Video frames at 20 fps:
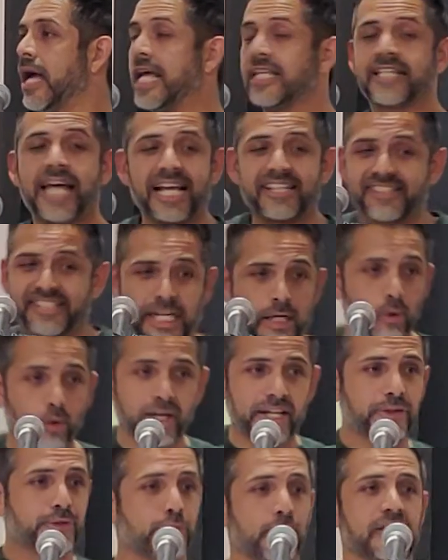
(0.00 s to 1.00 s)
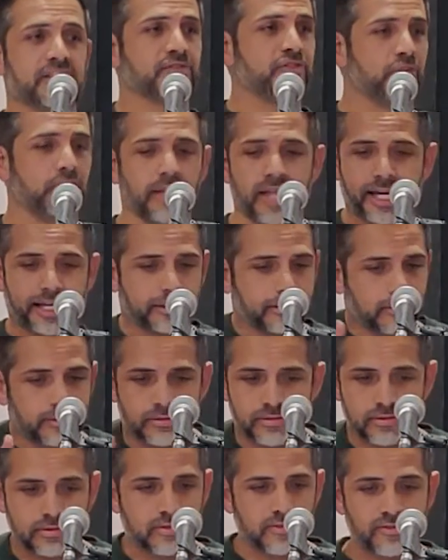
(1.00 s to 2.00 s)
It's got zero interest for like
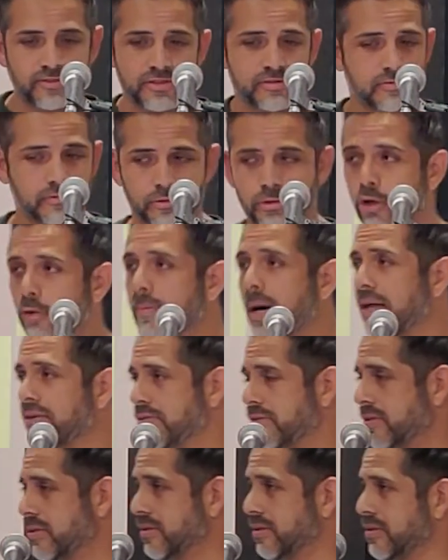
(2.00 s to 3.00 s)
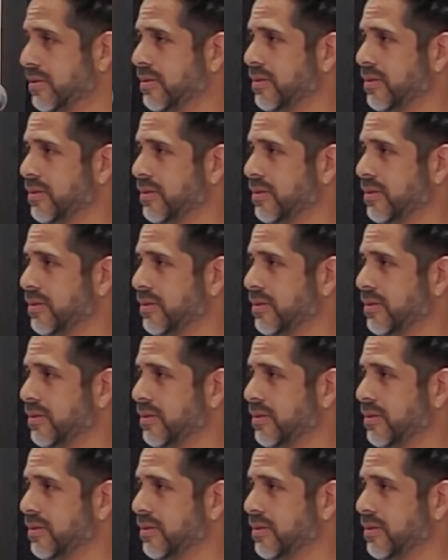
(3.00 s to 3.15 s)
2 months.